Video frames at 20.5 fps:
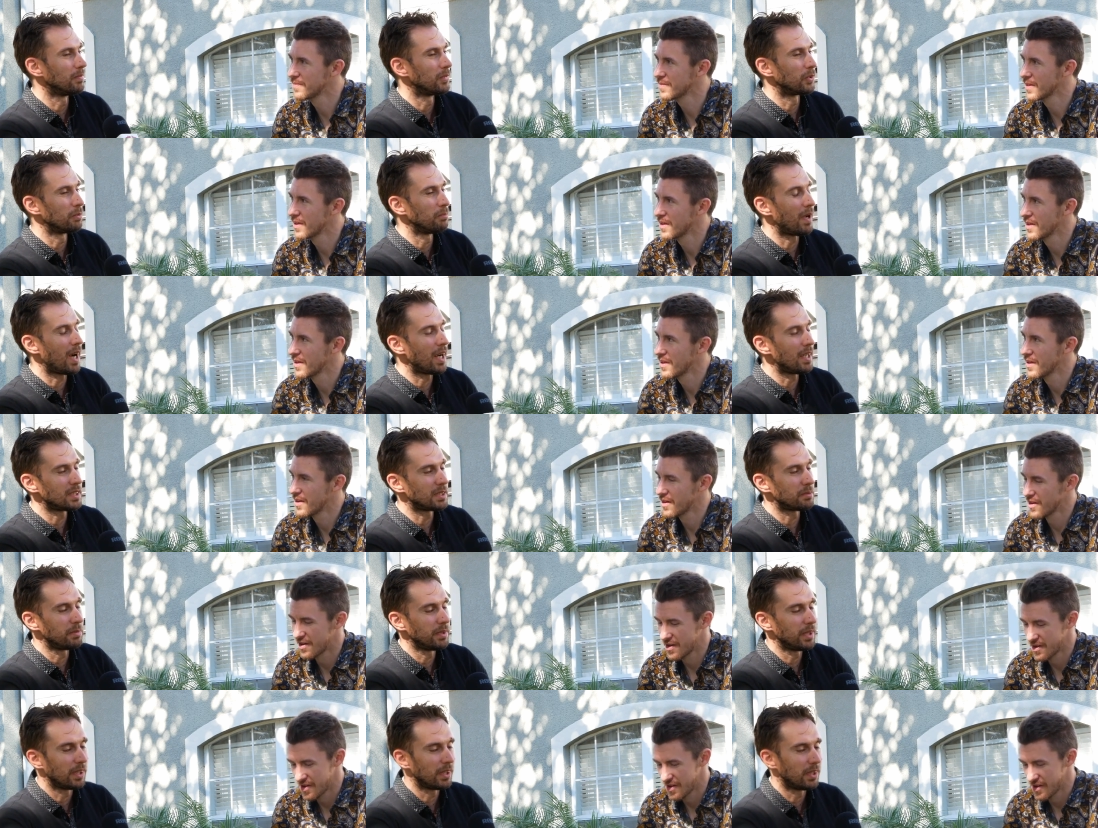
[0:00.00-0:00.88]

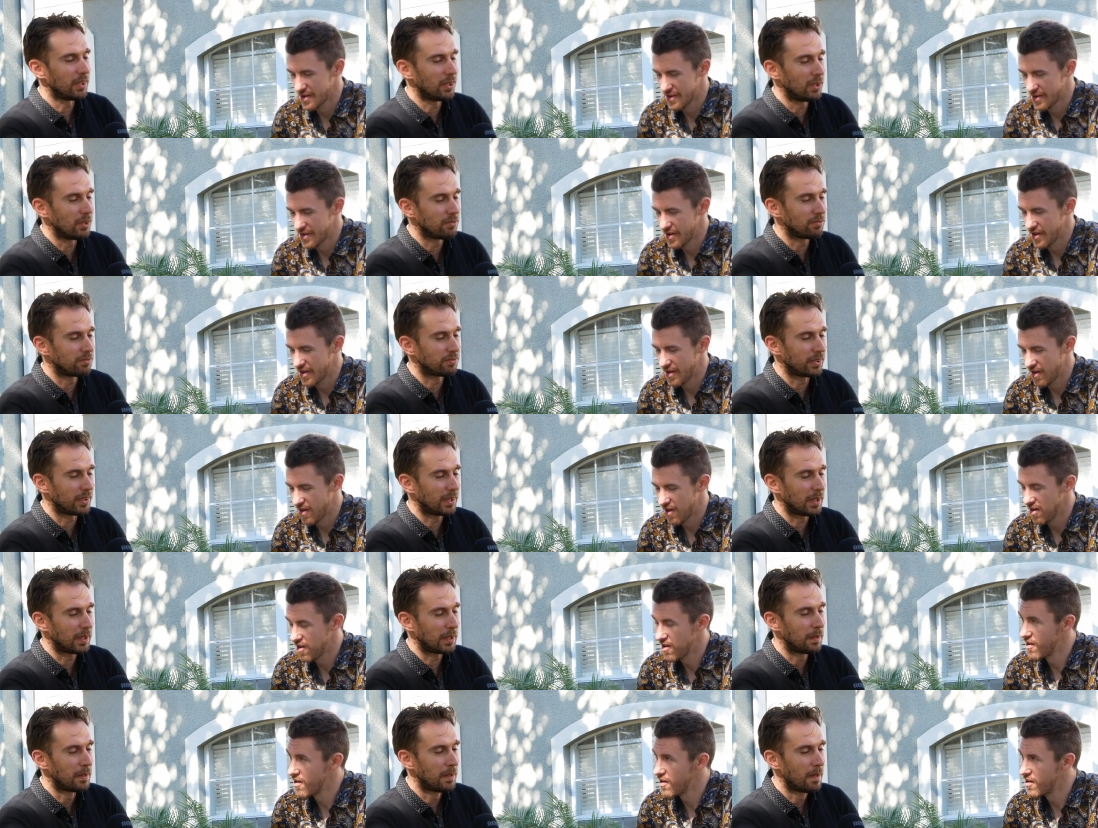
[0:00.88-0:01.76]
Speaker 1: reminds me of
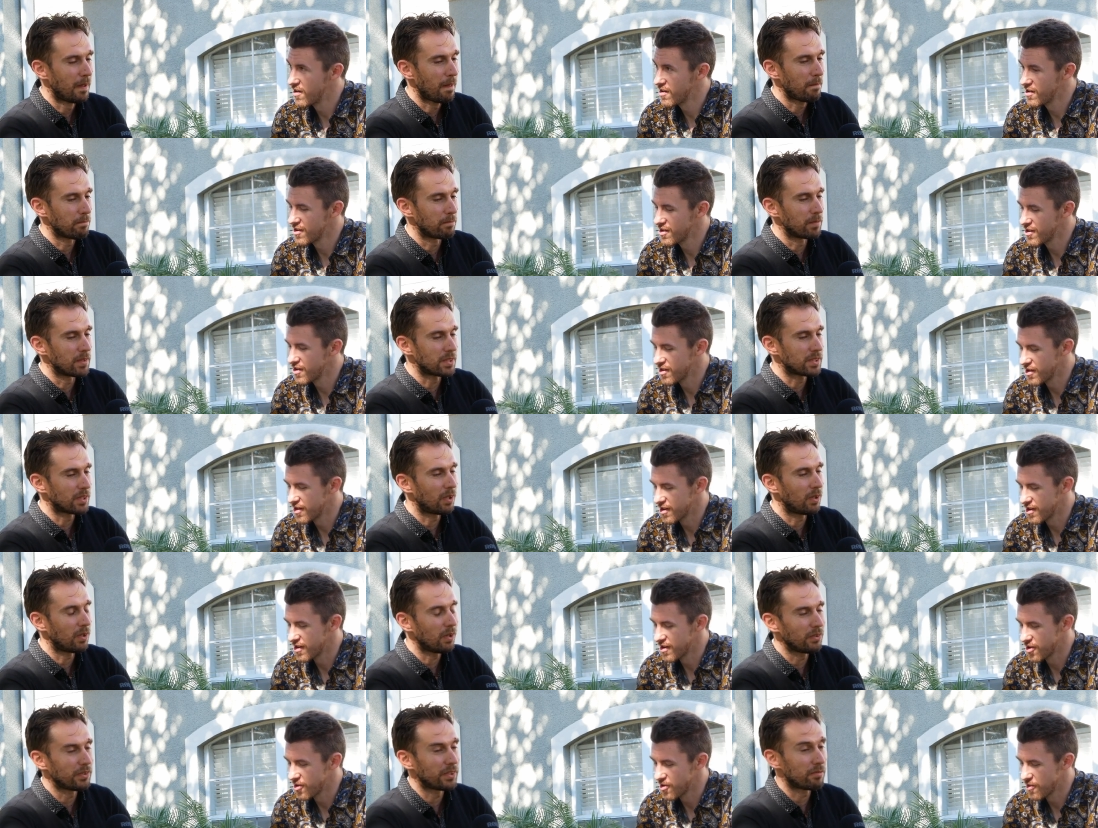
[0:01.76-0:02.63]
uh, this
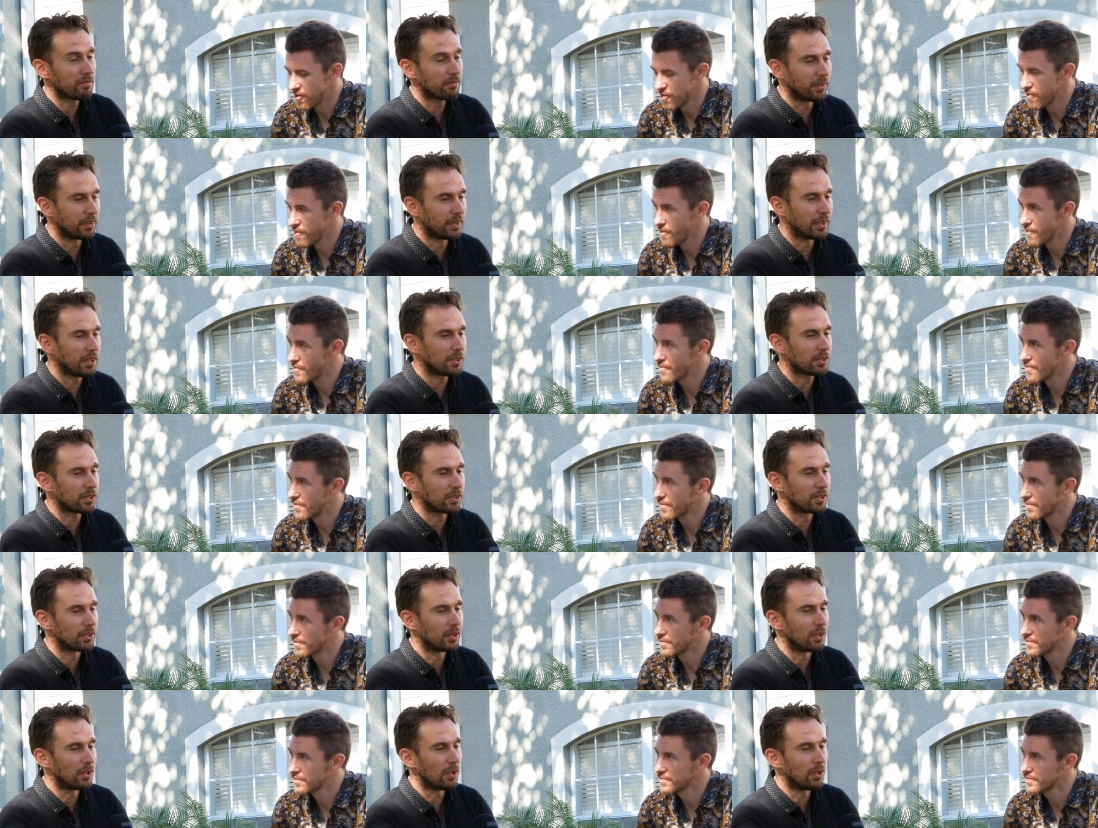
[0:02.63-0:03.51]
whole
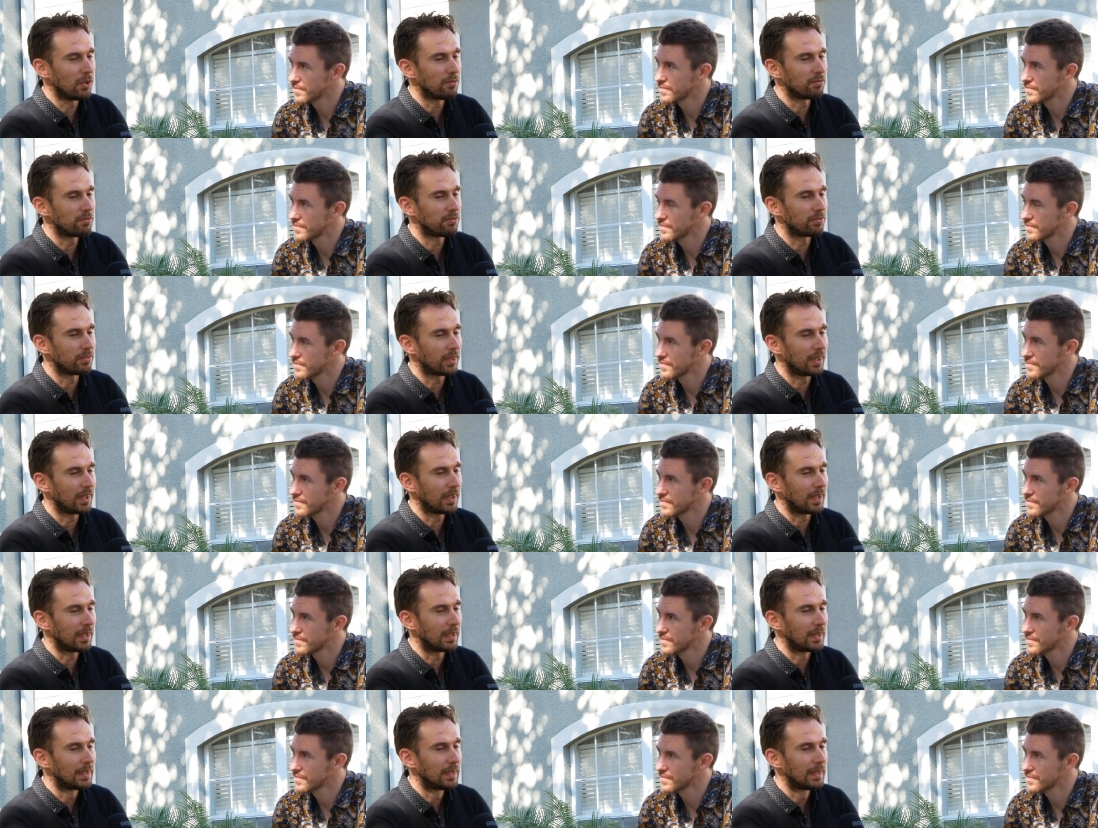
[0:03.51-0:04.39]
definition of
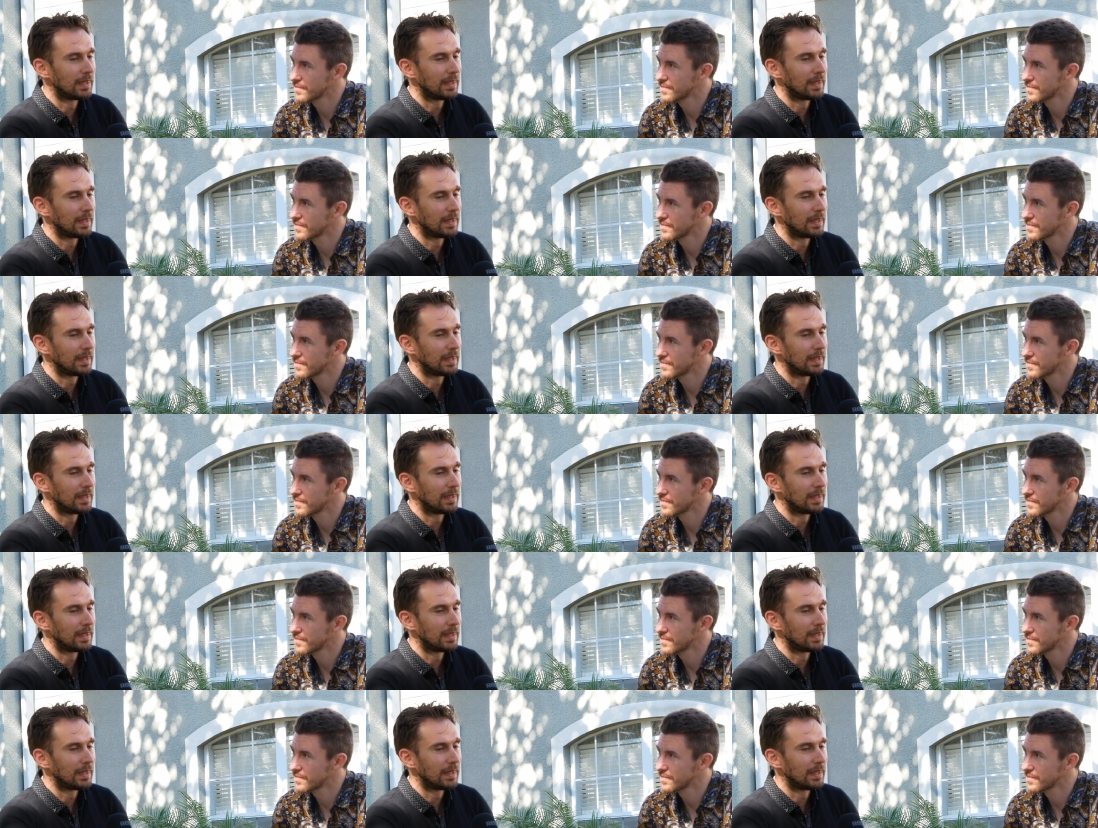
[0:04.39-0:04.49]
uh,